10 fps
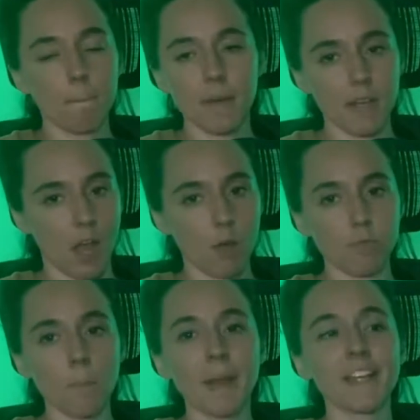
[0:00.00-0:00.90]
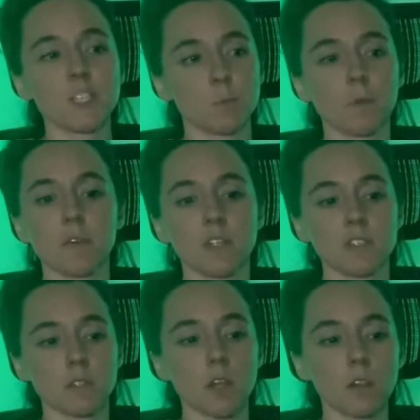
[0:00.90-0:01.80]
But from my
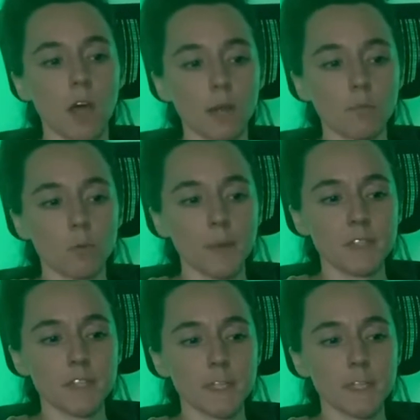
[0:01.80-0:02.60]
experience, a lot of roommates